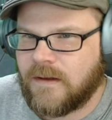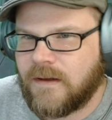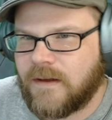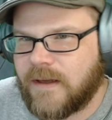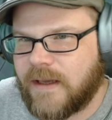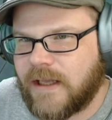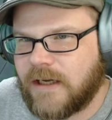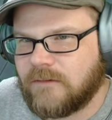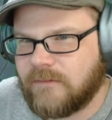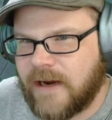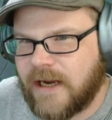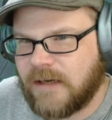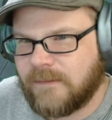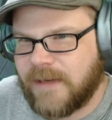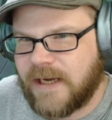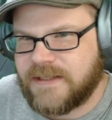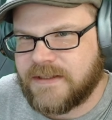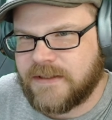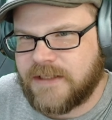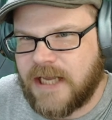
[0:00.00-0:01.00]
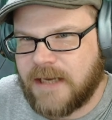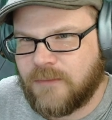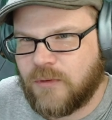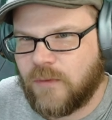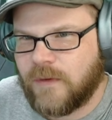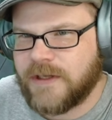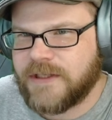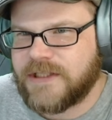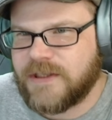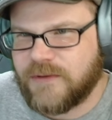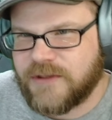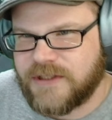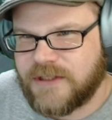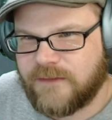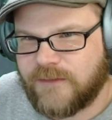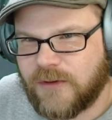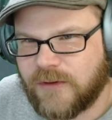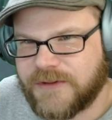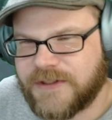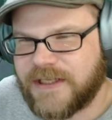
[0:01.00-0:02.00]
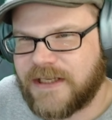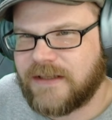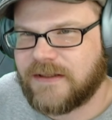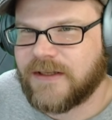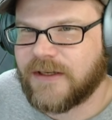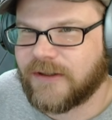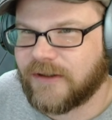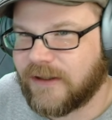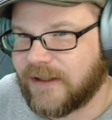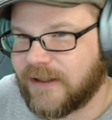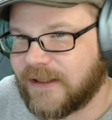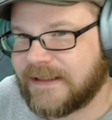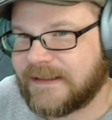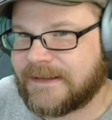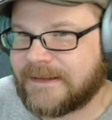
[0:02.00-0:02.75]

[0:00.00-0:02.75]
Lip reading: I had a randomizing table once. It was difficult to eat dinner on.